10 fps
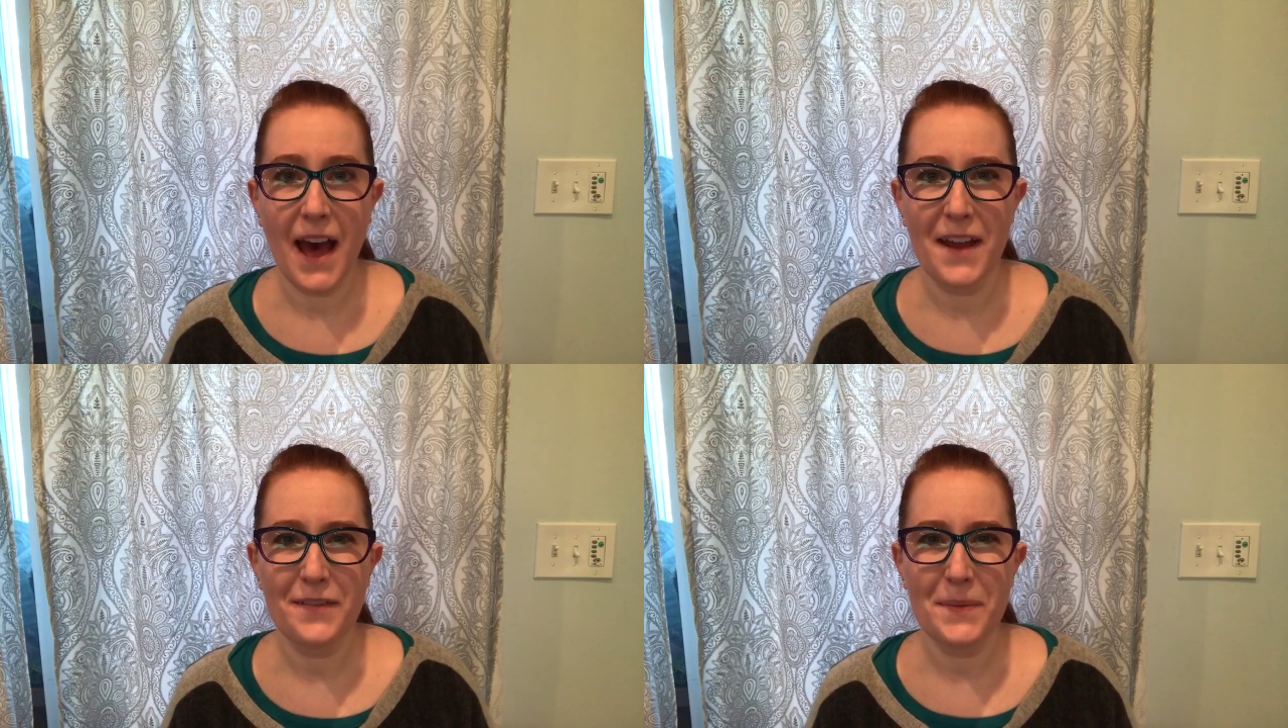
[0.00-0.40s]

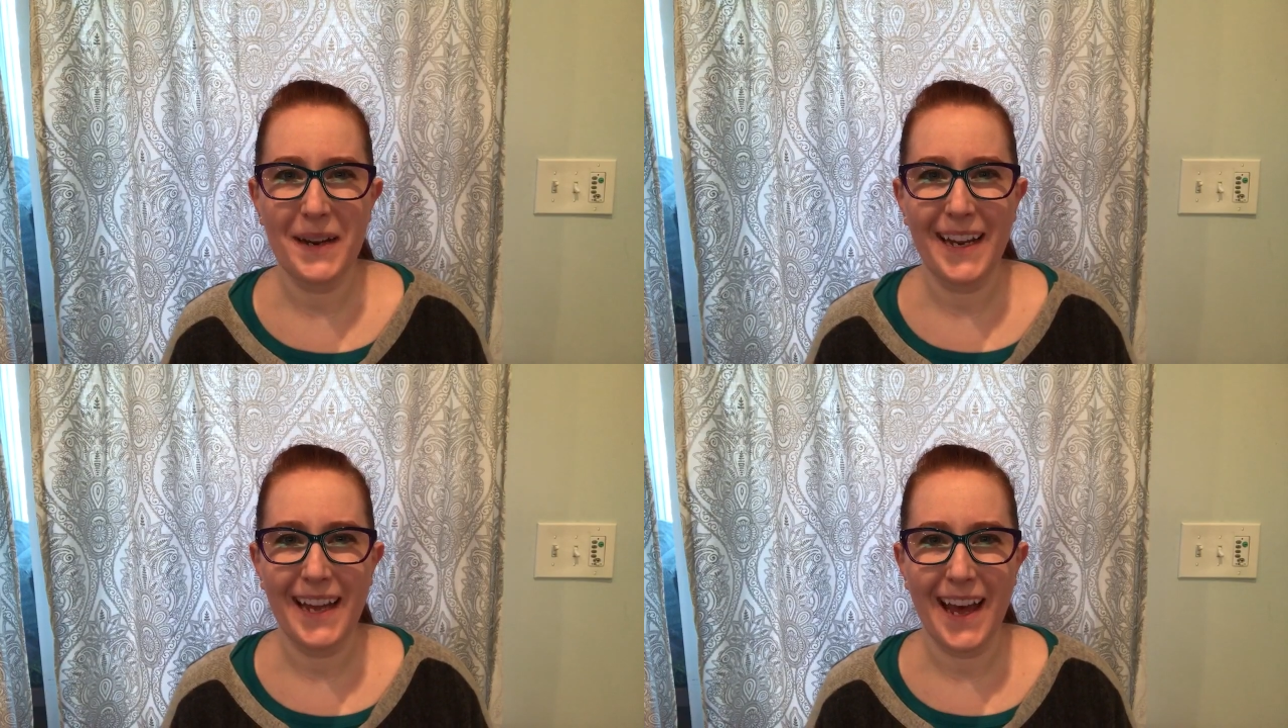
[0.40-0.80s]
Hi
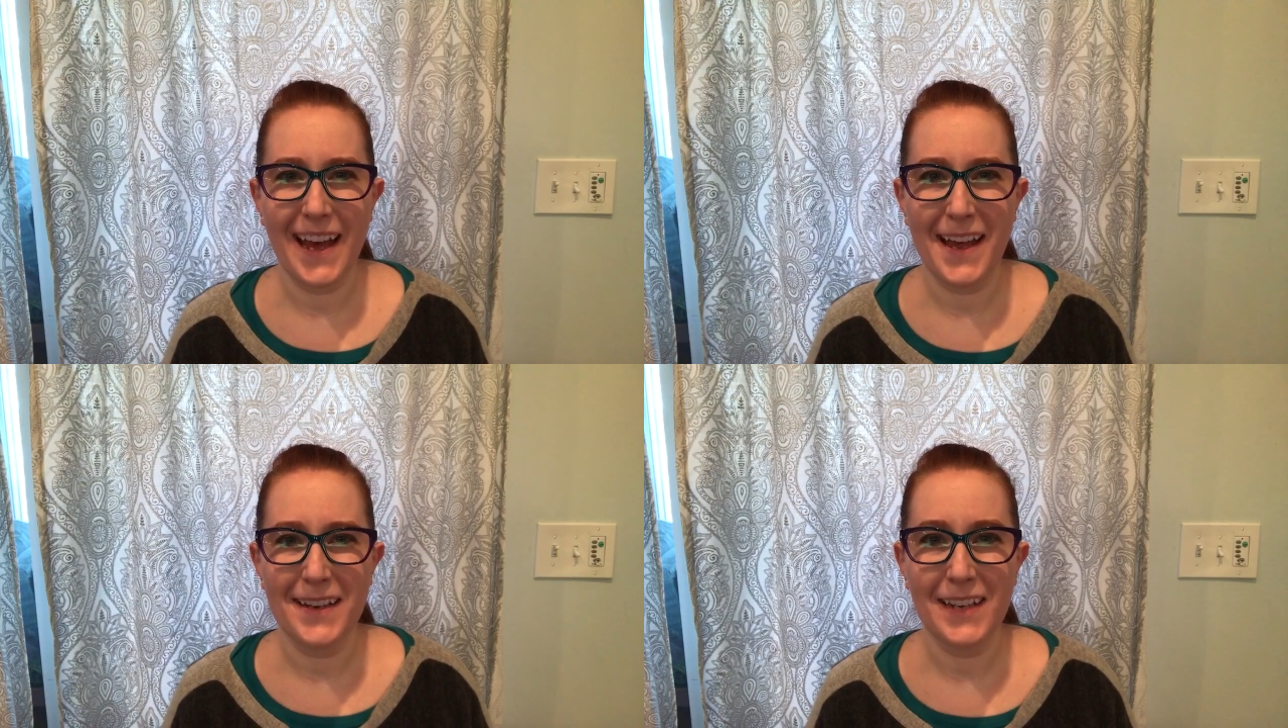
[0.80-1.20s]
everybody
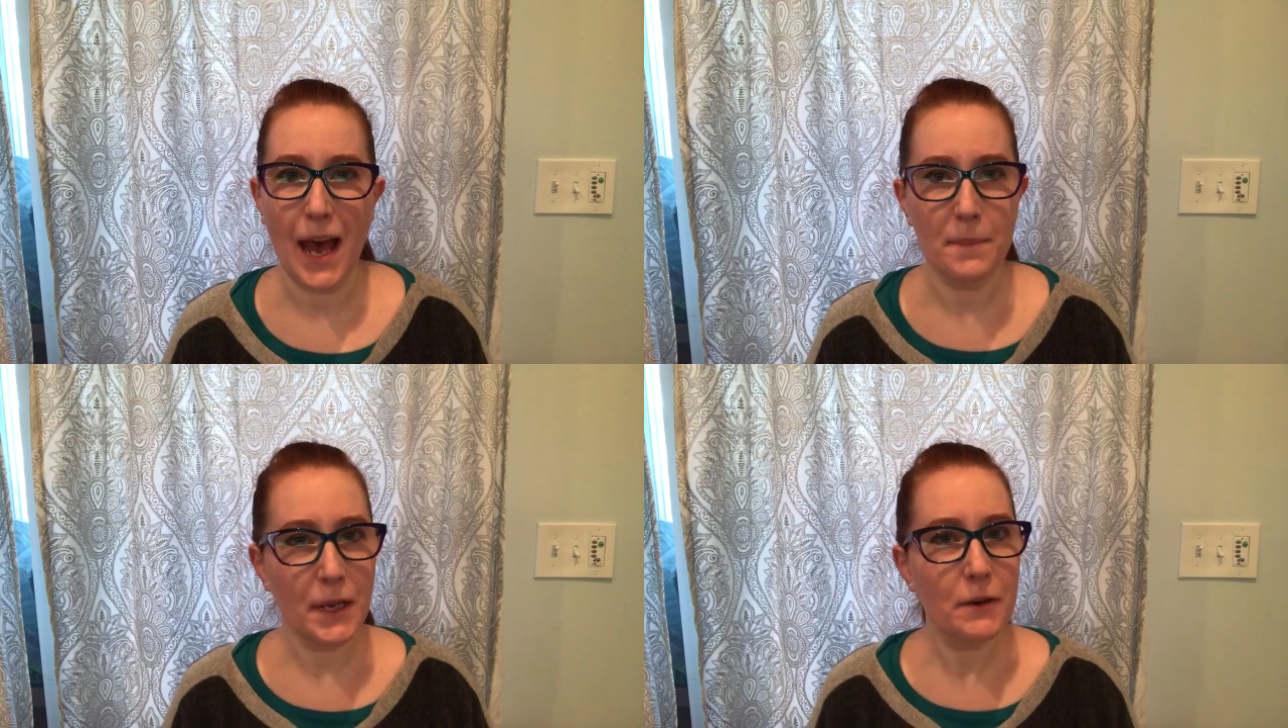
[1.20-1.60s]
and
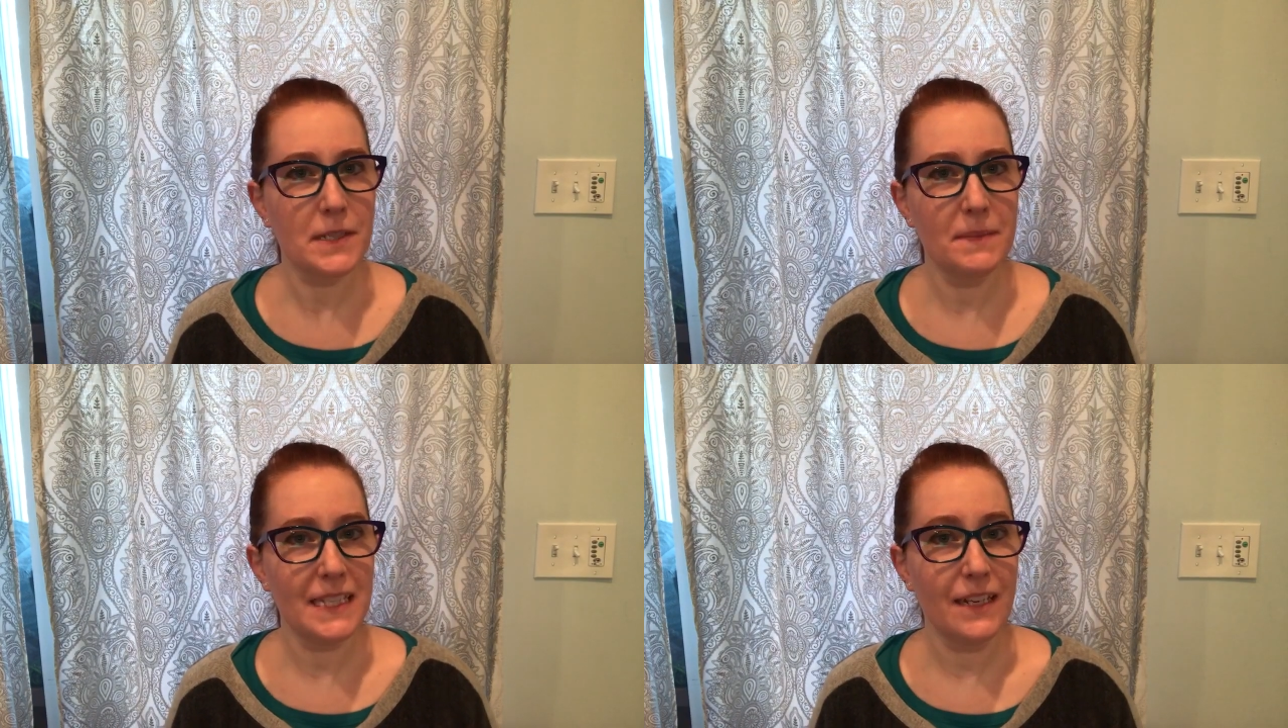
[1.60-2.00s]
happy
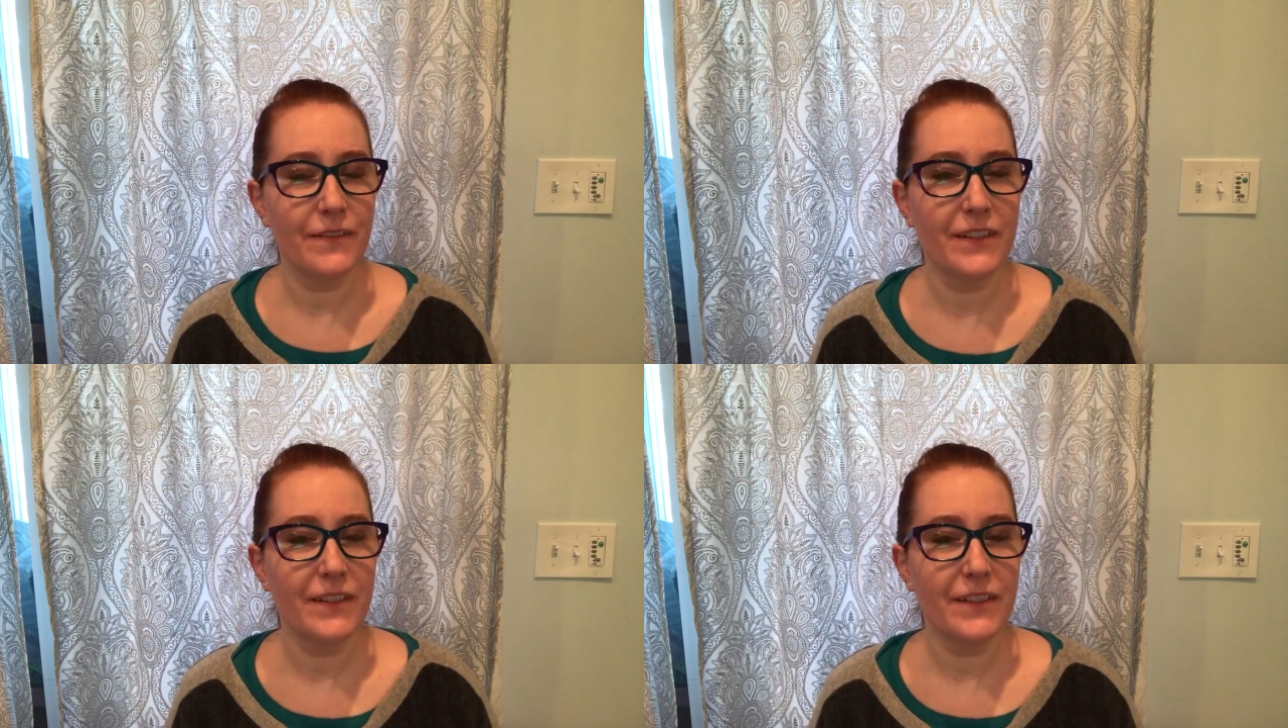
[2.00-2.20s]
Christmas Eve.